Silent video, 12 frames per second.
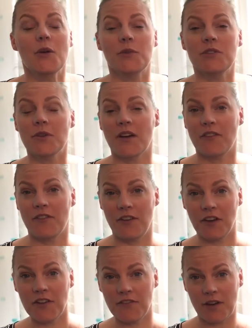We do have a
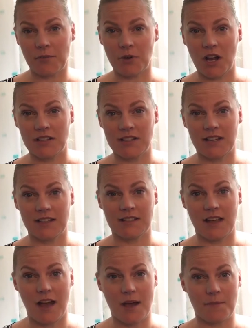very fun project,
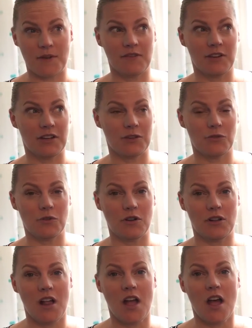a very
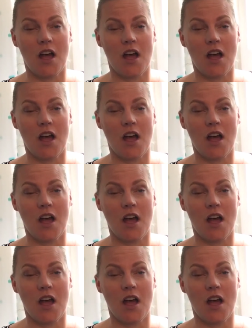cool